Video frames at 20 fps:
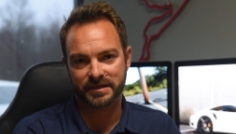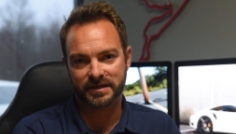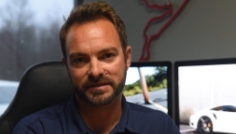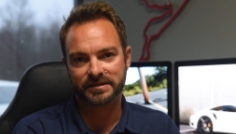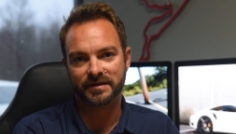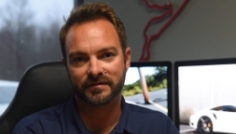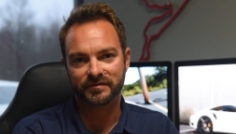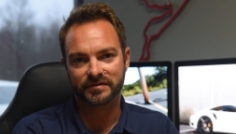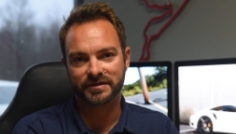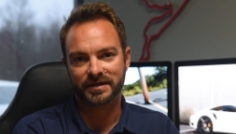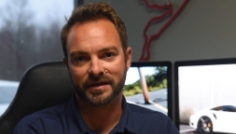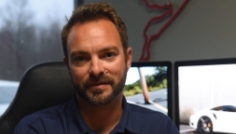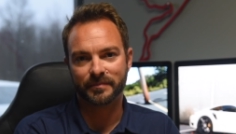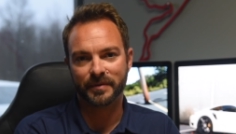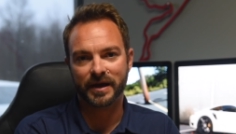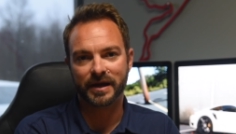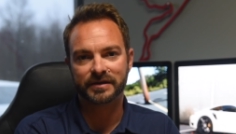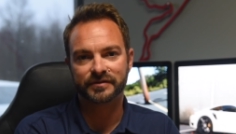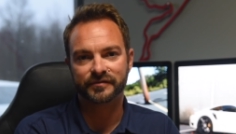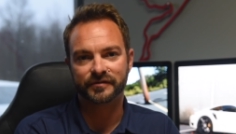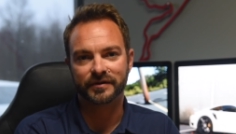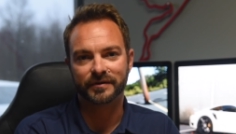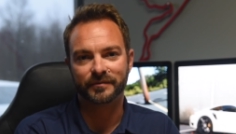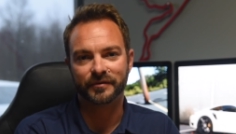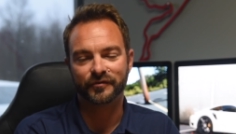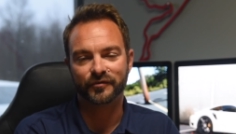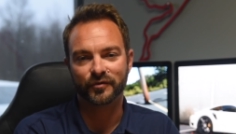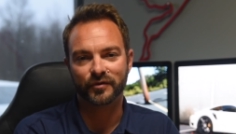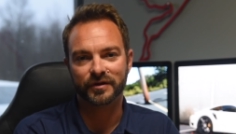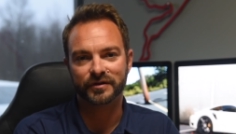that 7-second pass for him
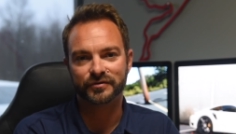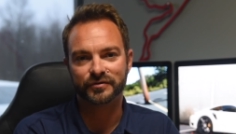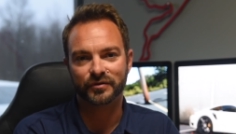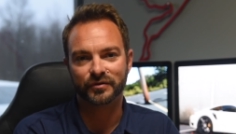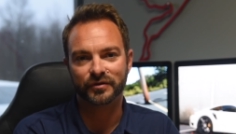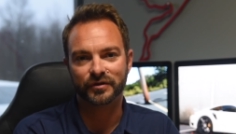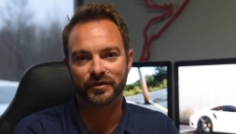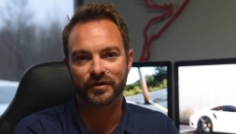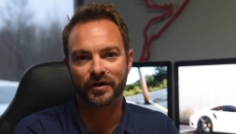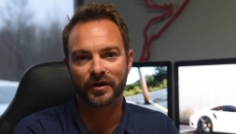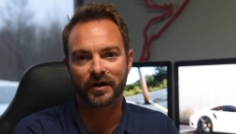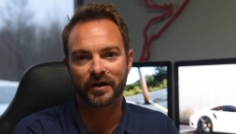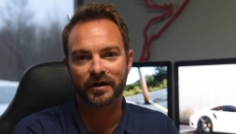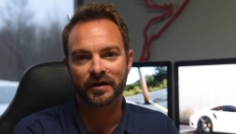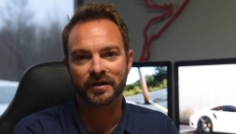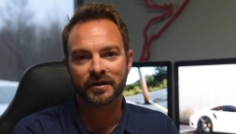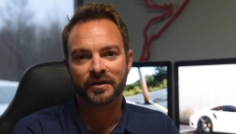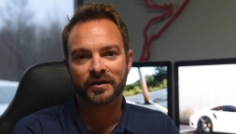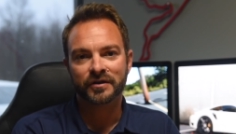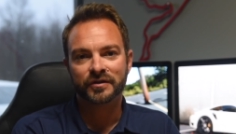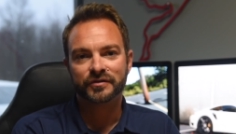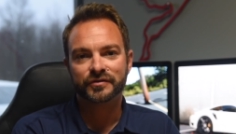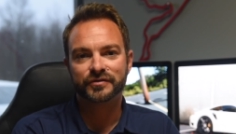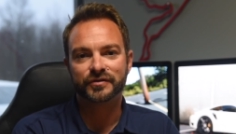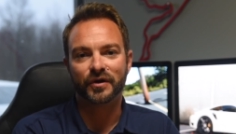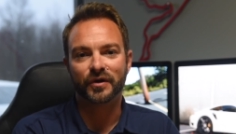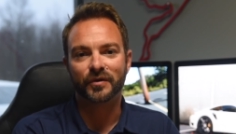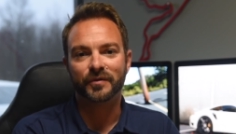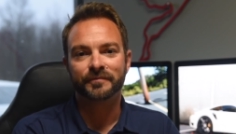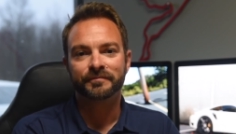before he sold the car.
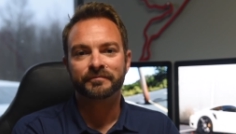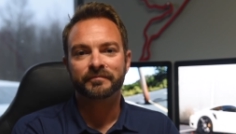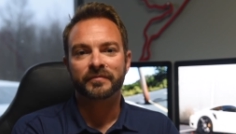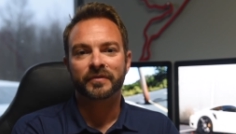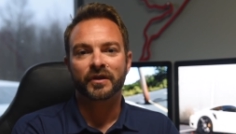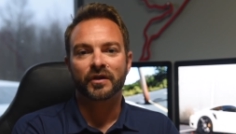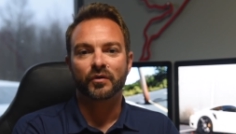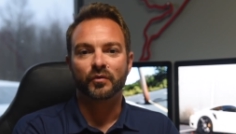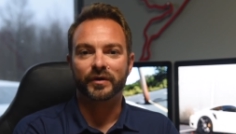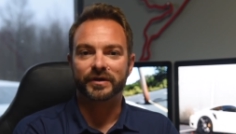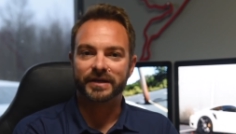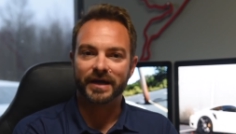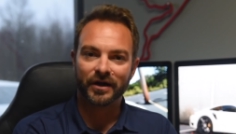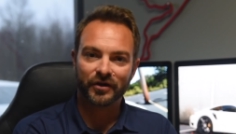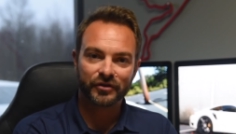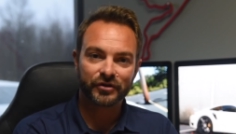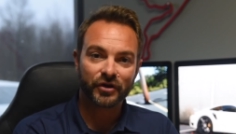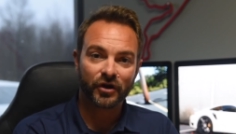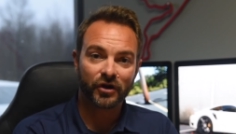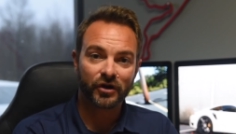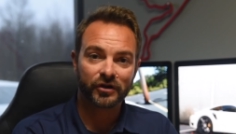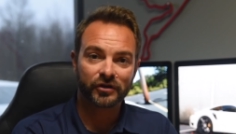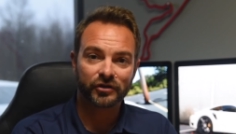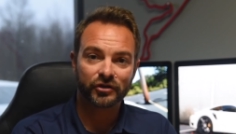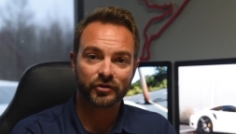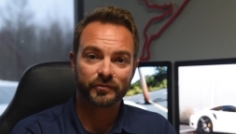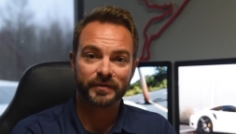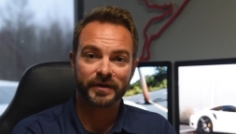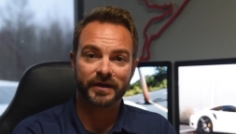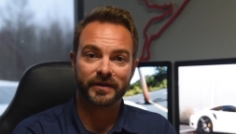So we dialed the car in a
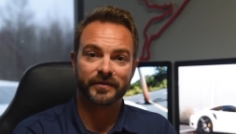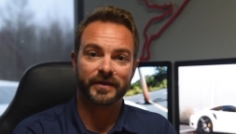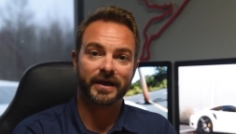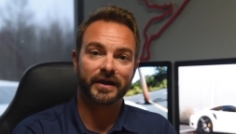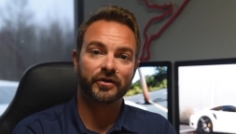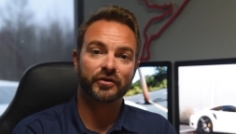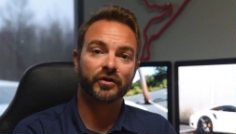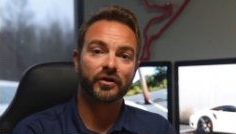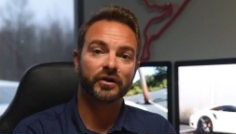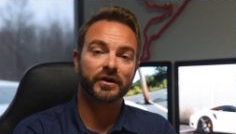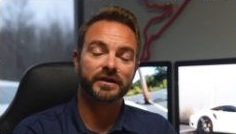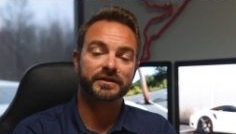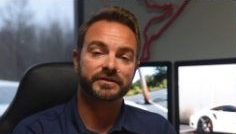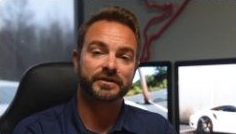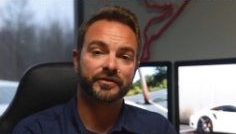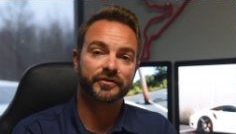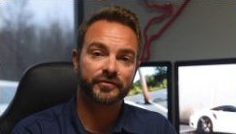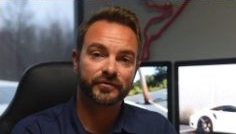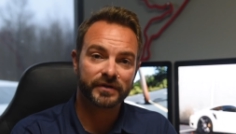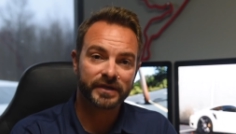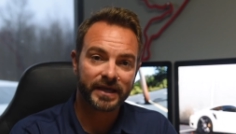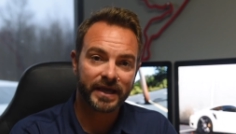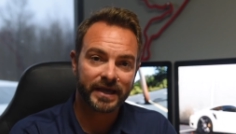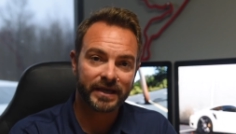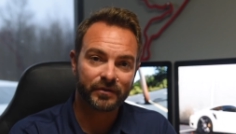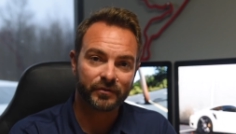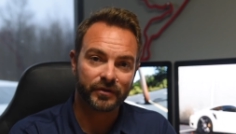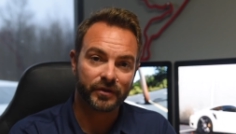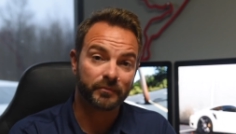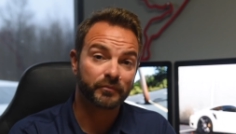little bit. That car is a
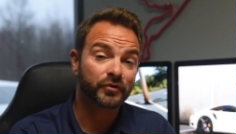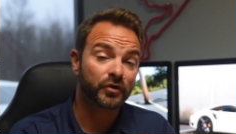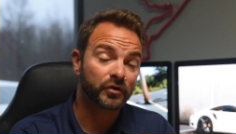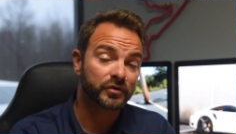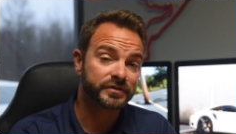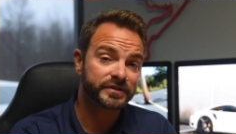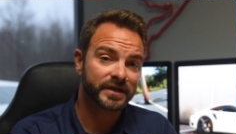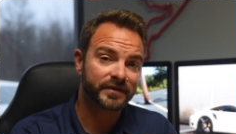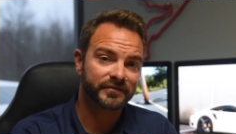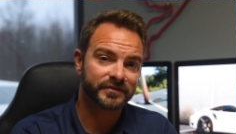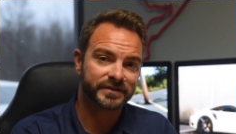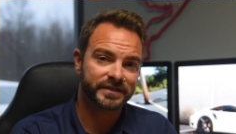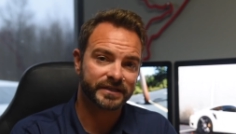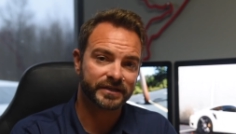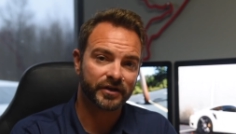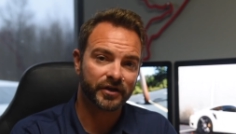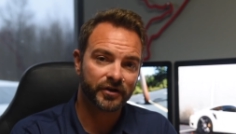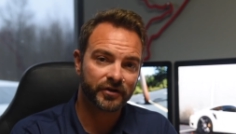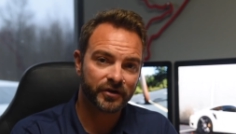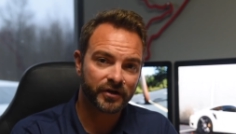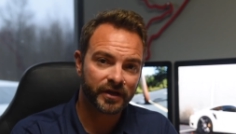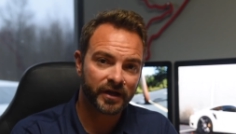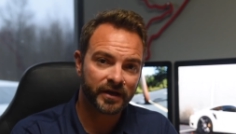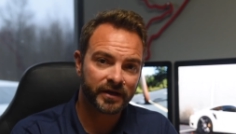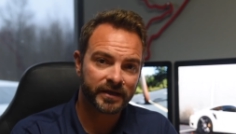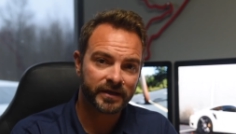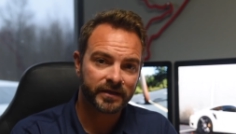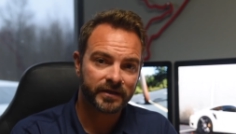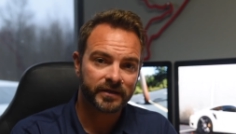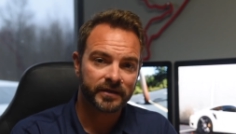3.8 with a Pro 1700 on
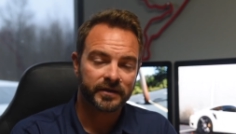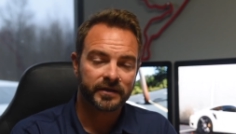it.